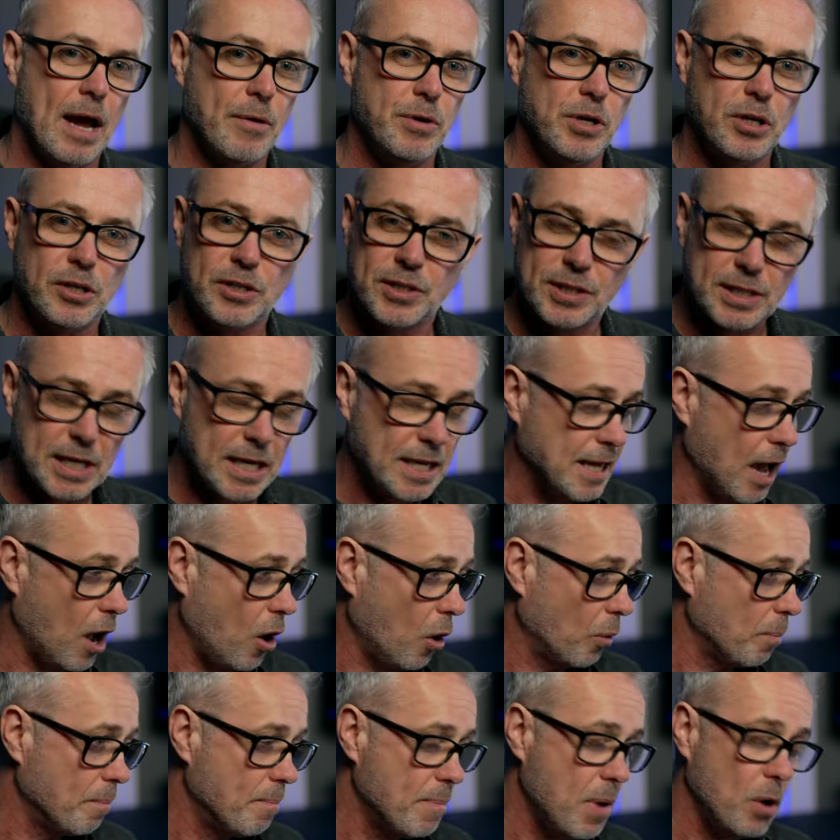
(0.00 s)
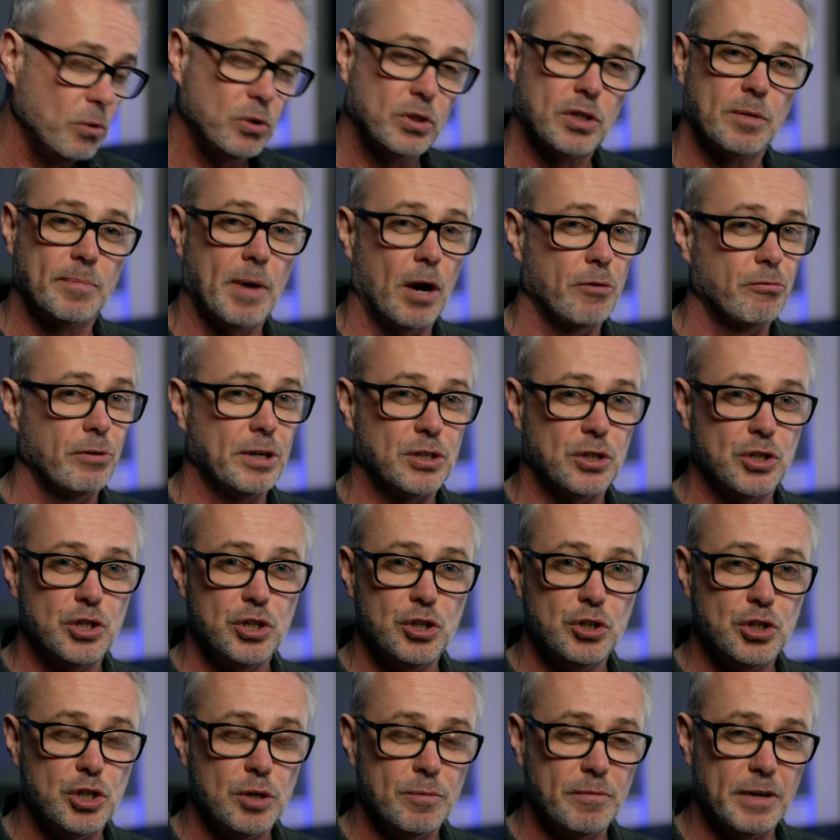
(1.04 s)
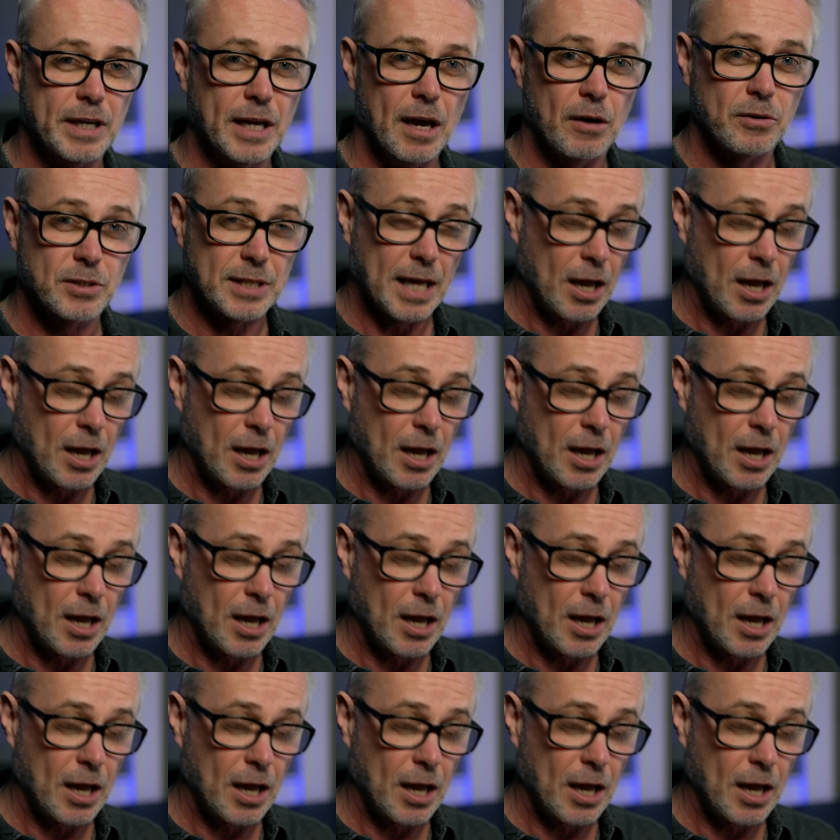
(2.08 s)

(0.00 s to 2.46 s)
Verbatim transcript: You can see that on most of my recent YouTube videos,